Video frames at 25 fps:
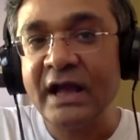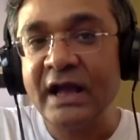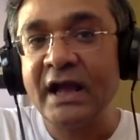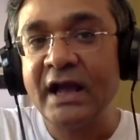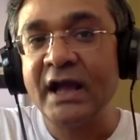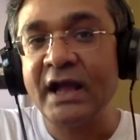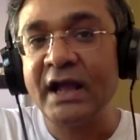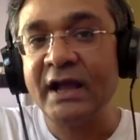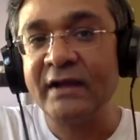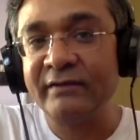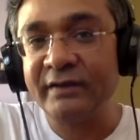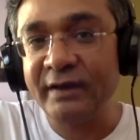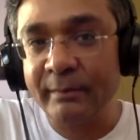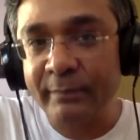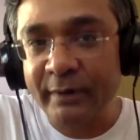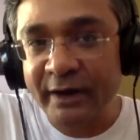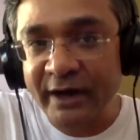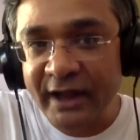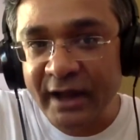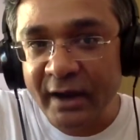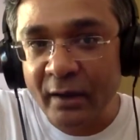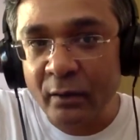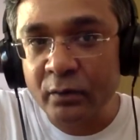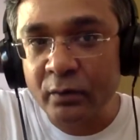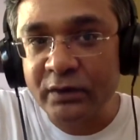
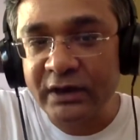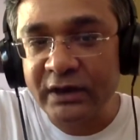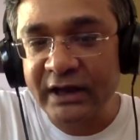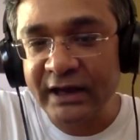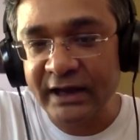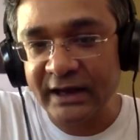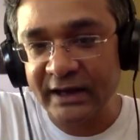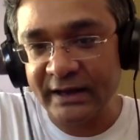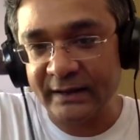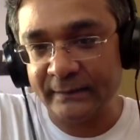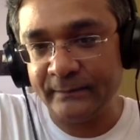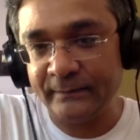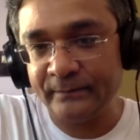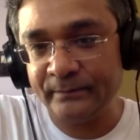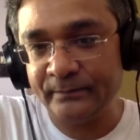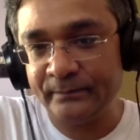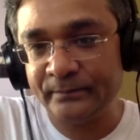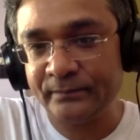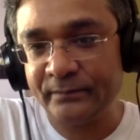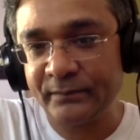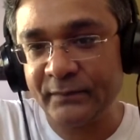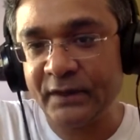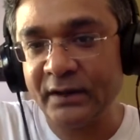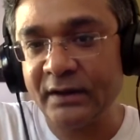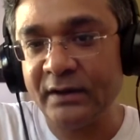everybody out there,
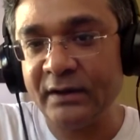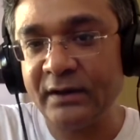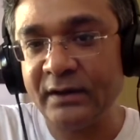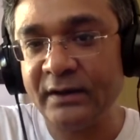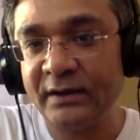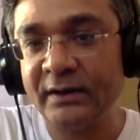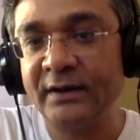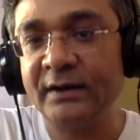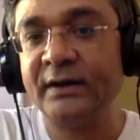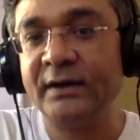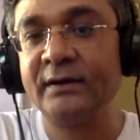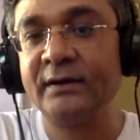uh,